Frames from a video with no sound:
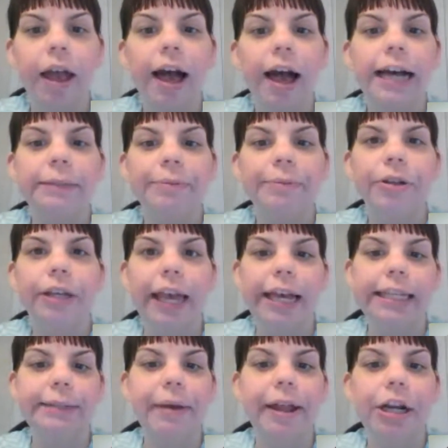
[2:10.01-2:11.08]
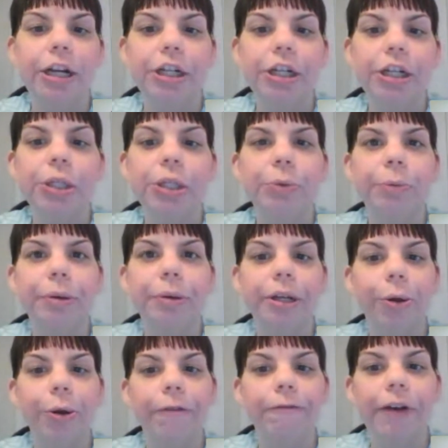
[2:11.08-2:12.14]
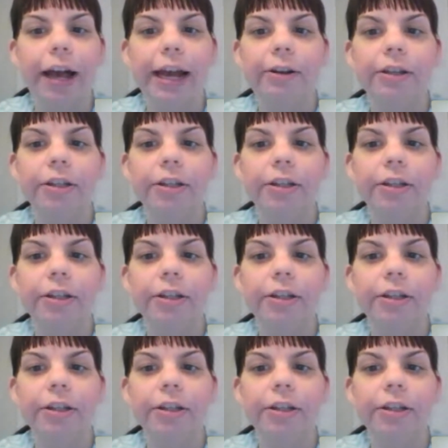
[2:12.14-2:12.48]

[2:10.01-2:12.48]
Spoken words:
Hospital case managers will be notified,